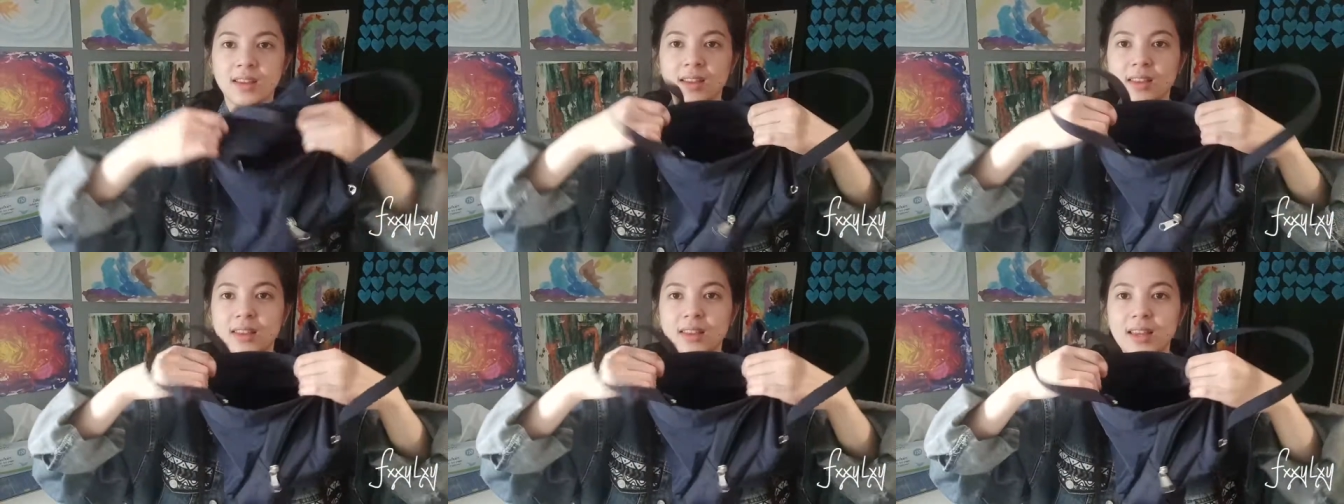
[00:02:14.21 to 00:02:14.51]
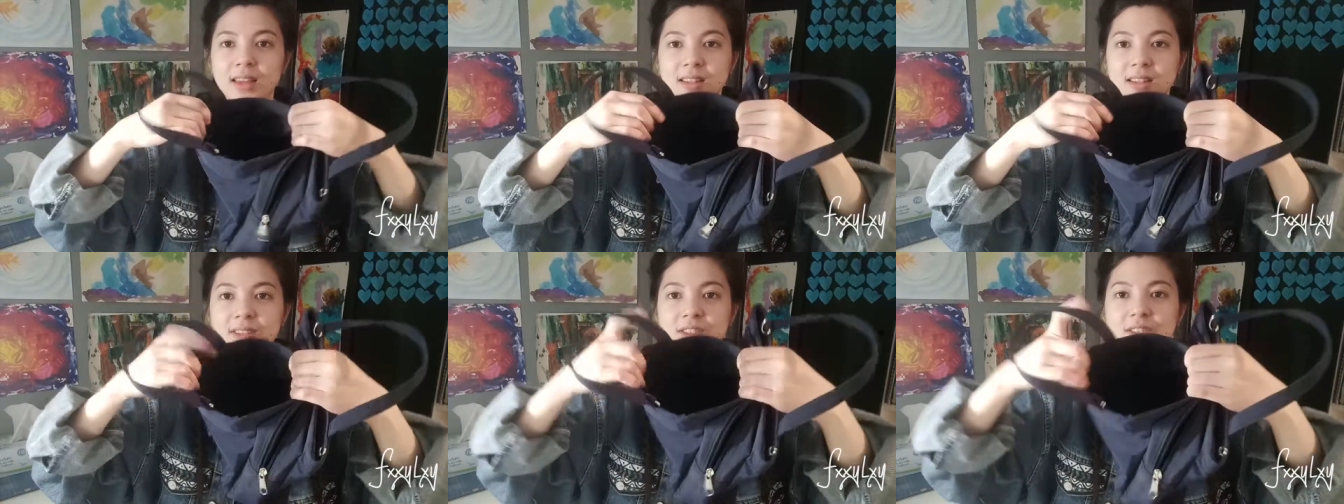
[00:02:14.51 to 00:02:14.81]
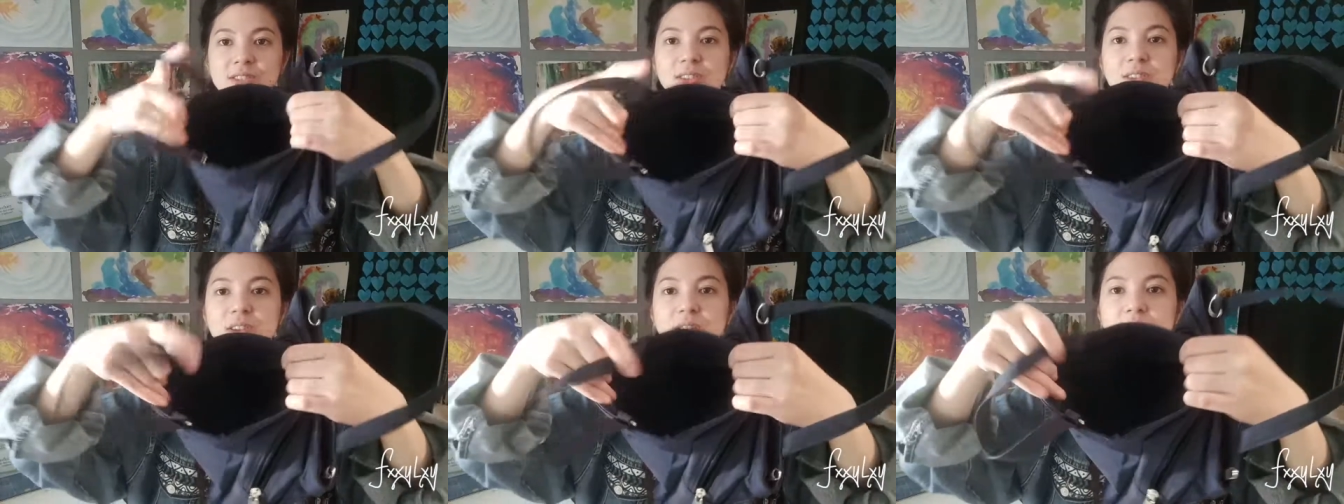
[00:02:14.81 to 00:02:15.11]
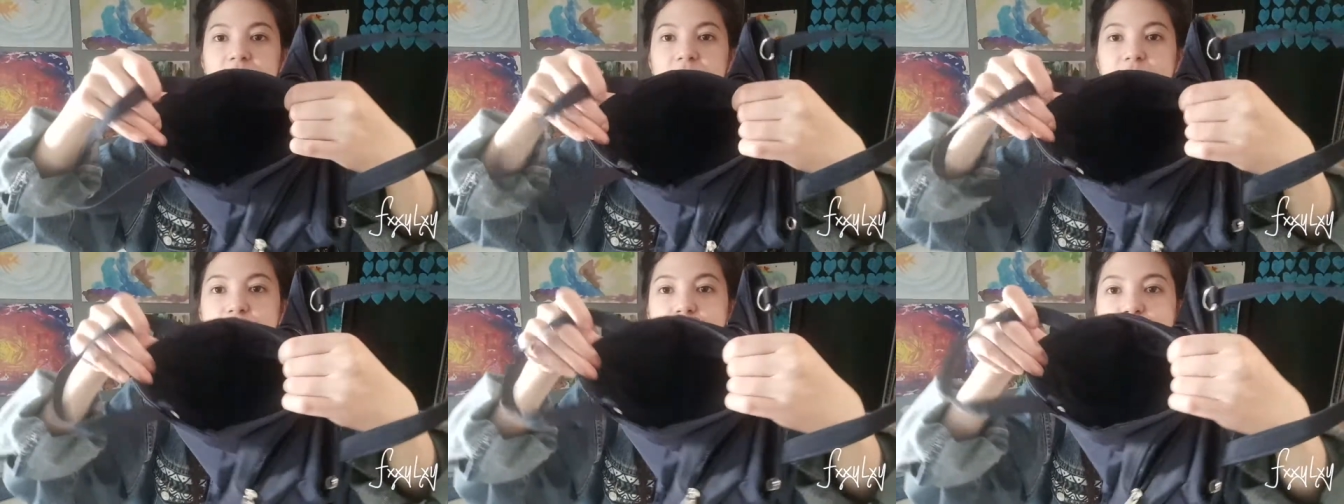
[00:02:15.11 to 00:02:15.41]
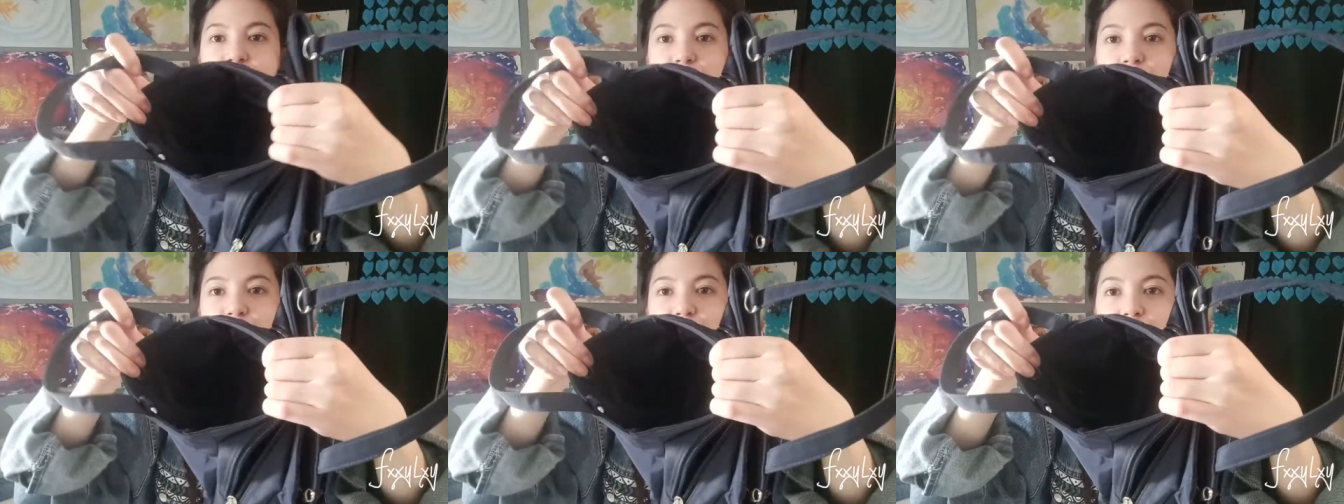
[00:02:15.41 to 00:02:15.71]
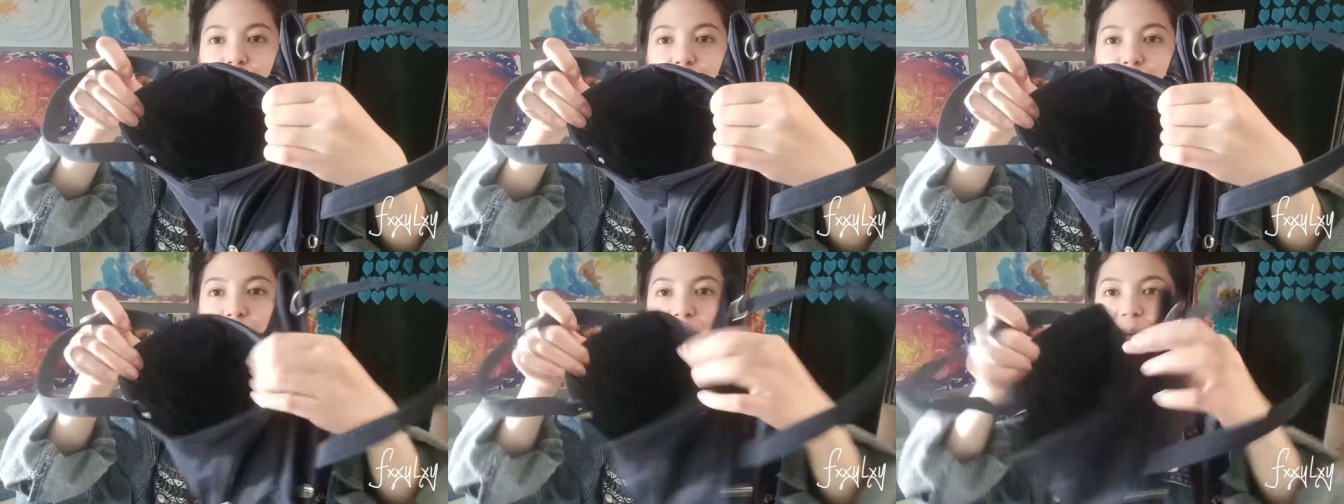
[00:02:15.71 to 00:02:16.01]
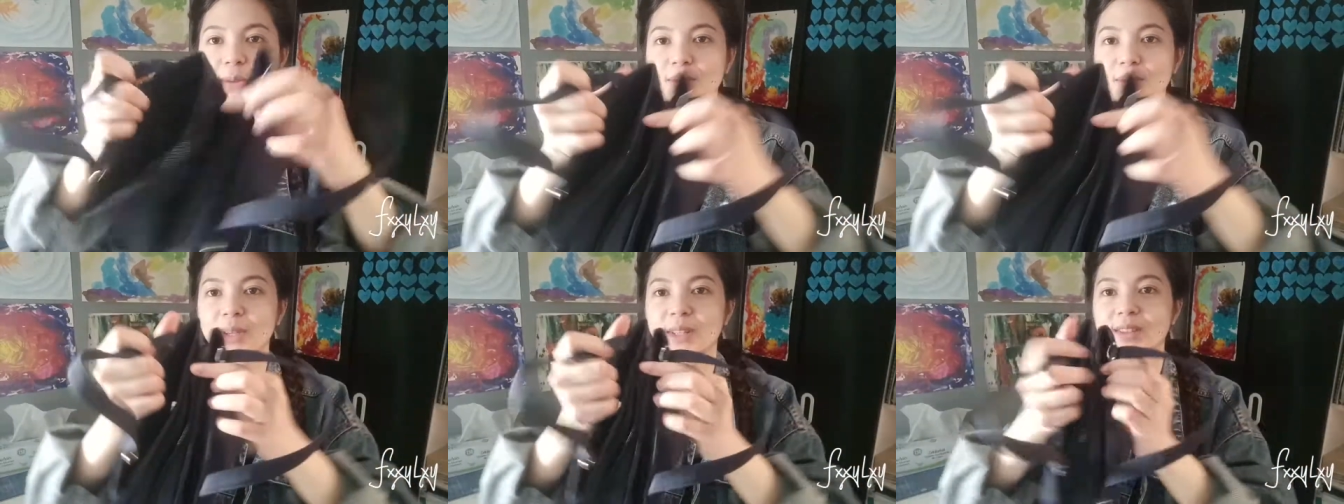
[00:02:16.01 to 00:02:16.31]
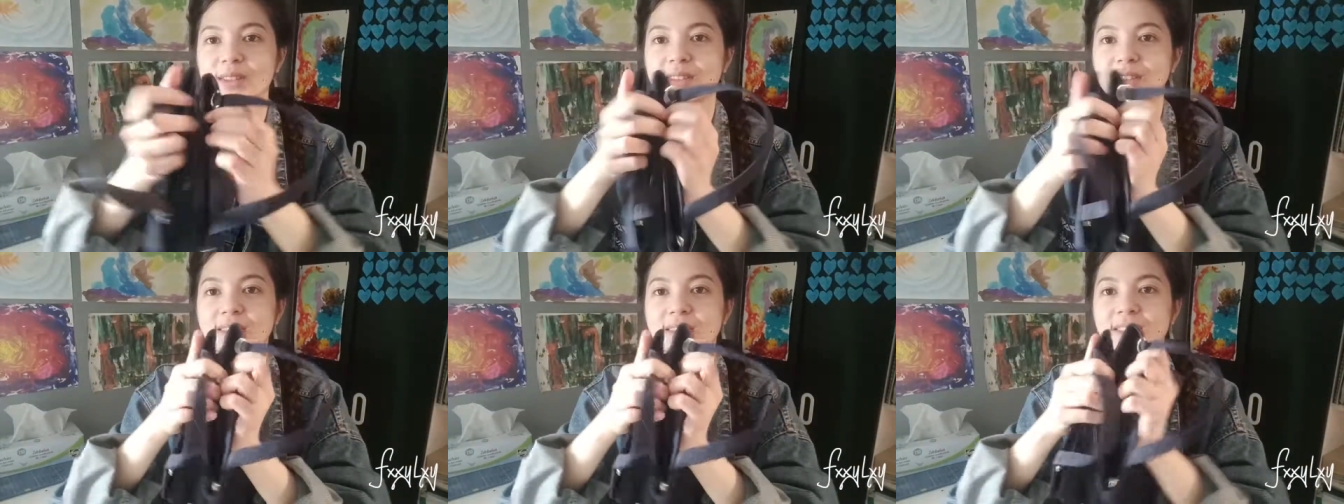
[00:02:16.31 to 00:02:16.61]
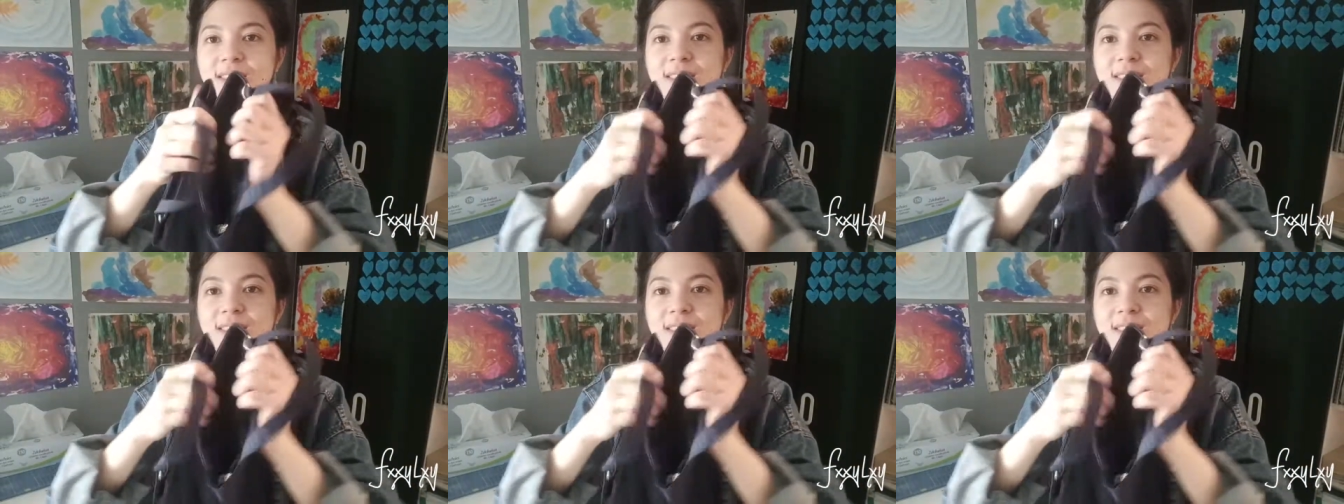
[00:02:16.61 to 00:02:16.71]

that is two compartments